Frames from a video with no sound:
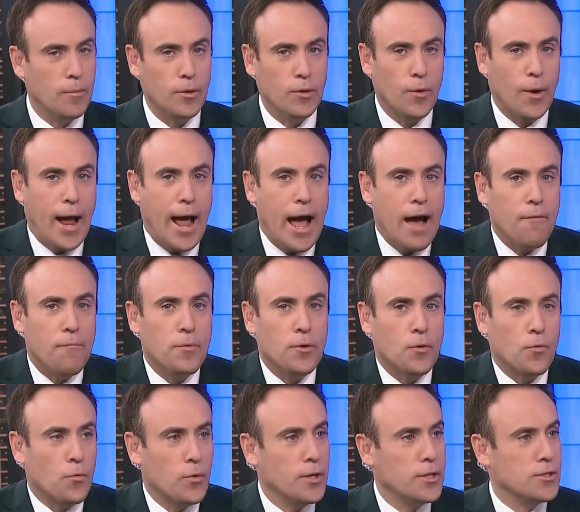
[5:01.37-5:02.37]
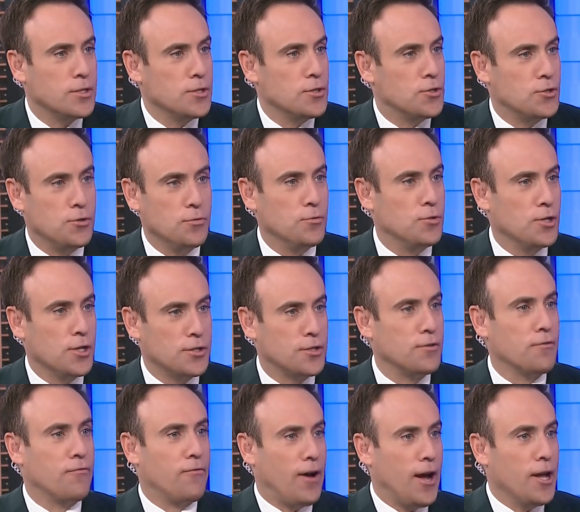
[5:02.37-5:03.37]
I mean, there have been reasons to
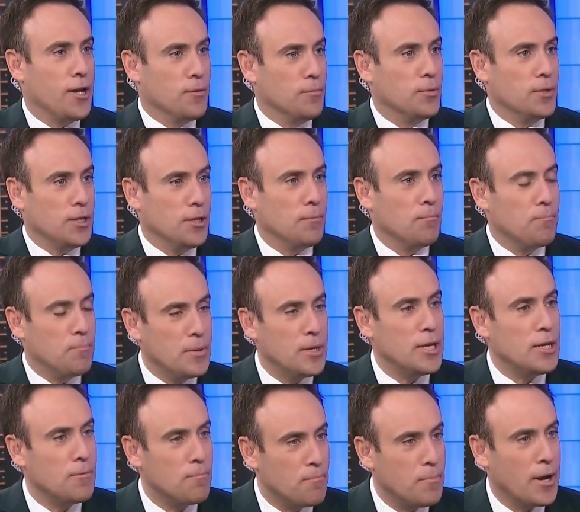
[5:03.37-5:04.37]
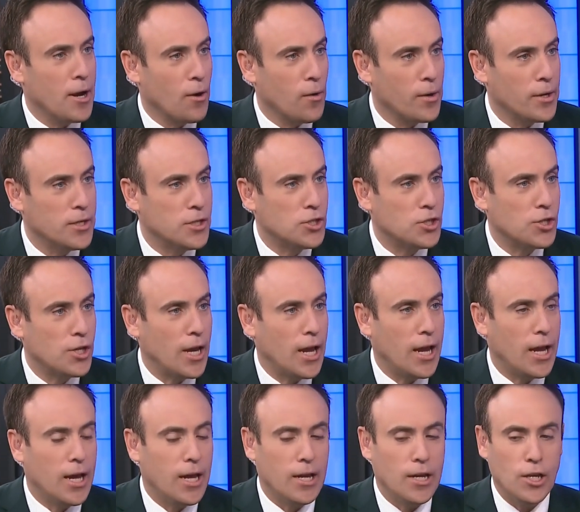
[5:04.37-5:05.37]
justifiably be bearish, mm-hmm.
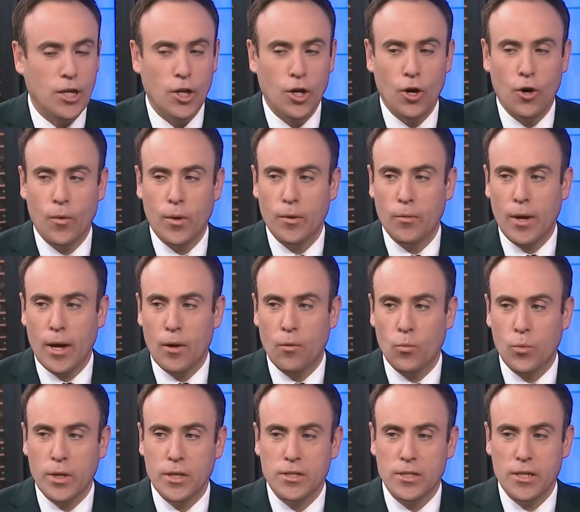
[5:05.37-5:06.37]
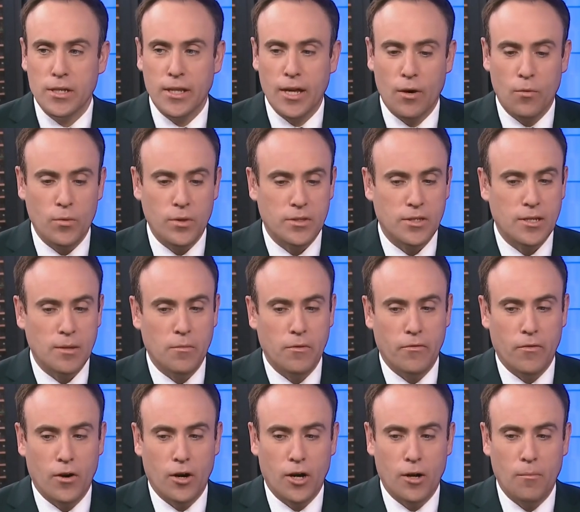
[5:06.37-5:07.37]
and you know, and we see that with some
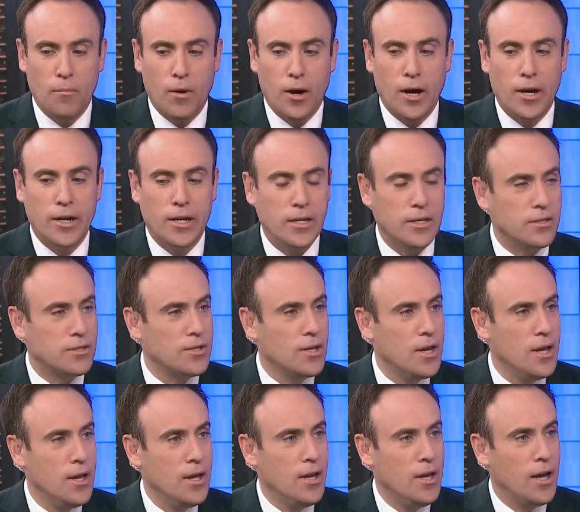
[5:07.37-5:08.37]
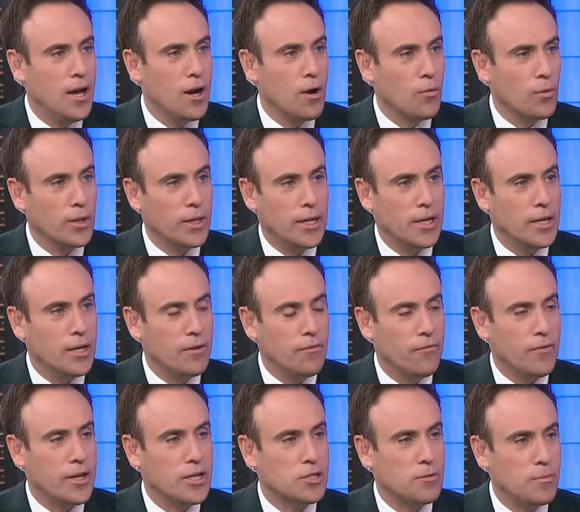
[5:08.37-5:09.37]
of our commodities related
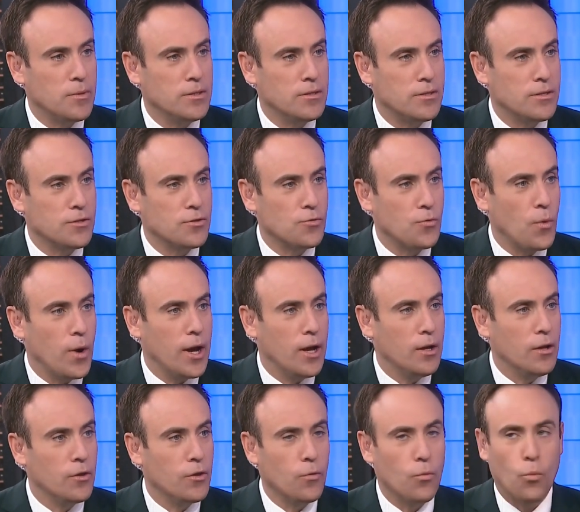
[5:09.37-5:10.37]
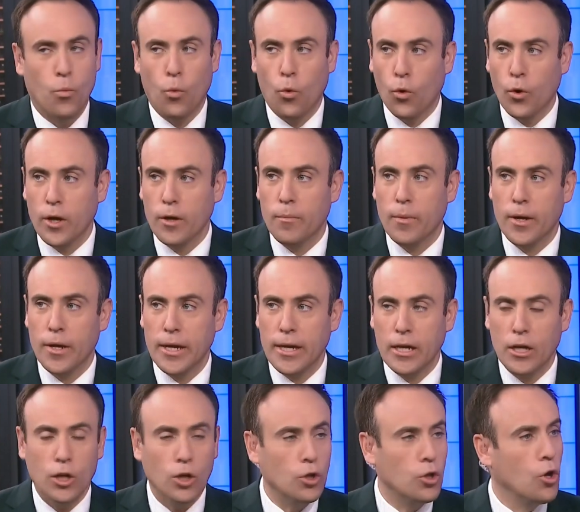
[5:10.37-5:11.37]
investments as well. The worry about a
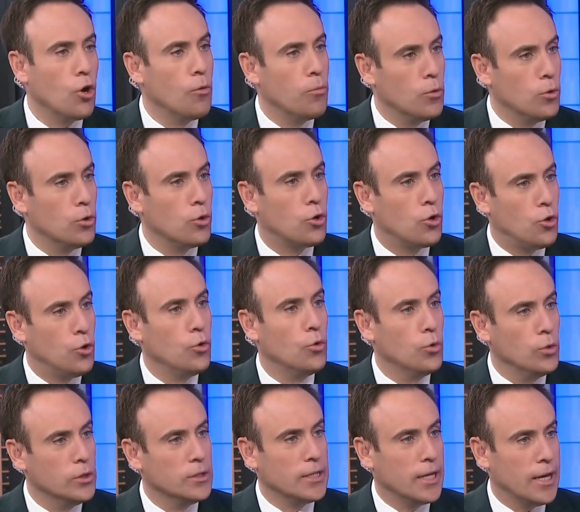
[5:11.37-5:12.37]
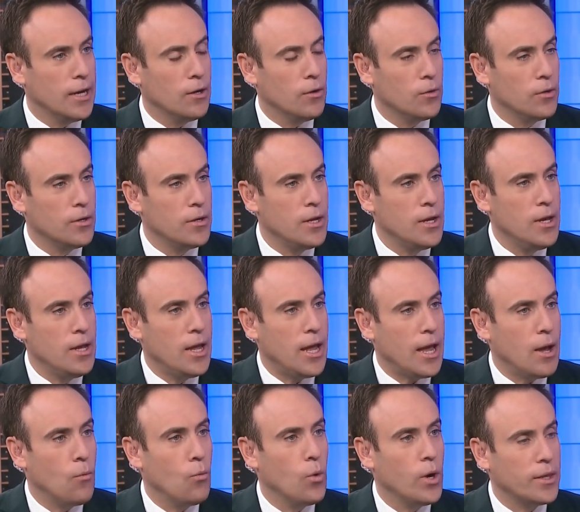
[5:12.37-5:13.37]
global cool down
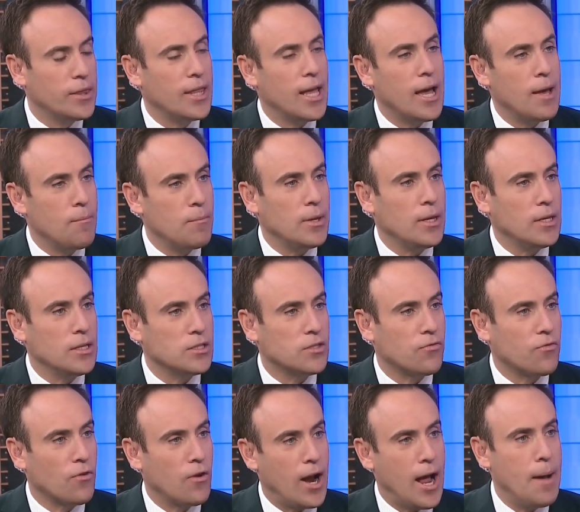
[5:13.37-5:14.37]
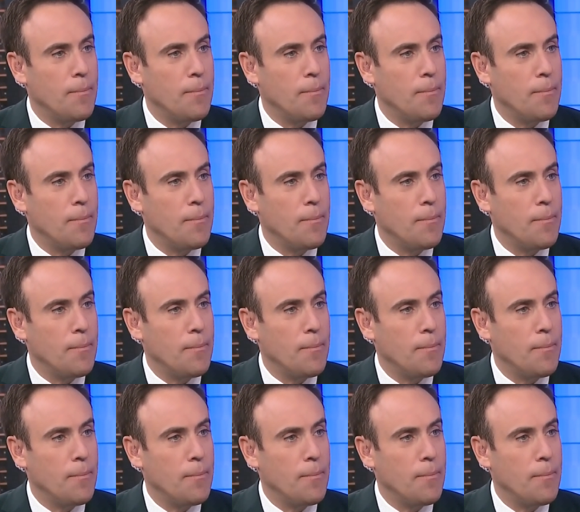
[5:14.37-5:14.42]
and what that means for